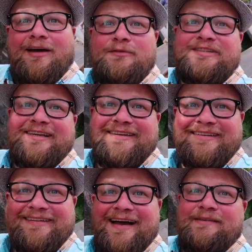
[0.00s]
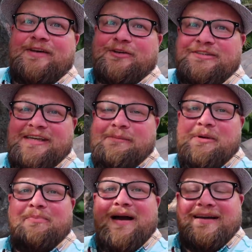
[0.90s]
love seeing the live
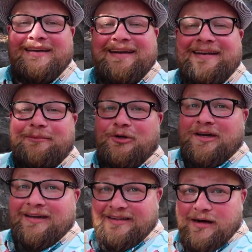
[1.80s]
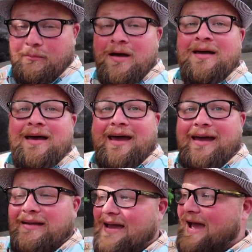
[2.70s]
entertainment back in the Animal Kingdom.
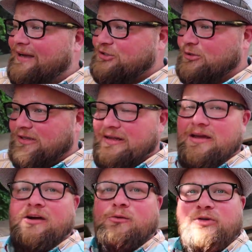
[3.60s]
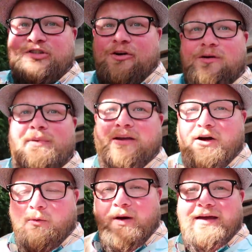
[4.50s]
And as you can hear, we're starting to make
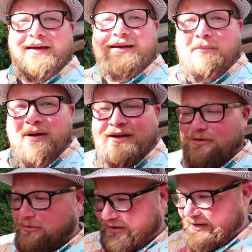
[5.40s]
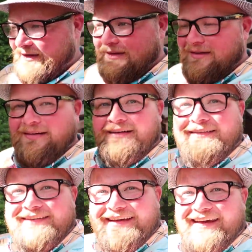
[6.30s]
our way into Pandora.
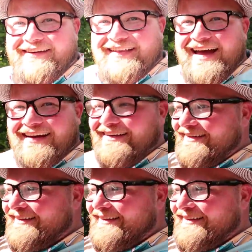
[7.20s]
Did you hear that?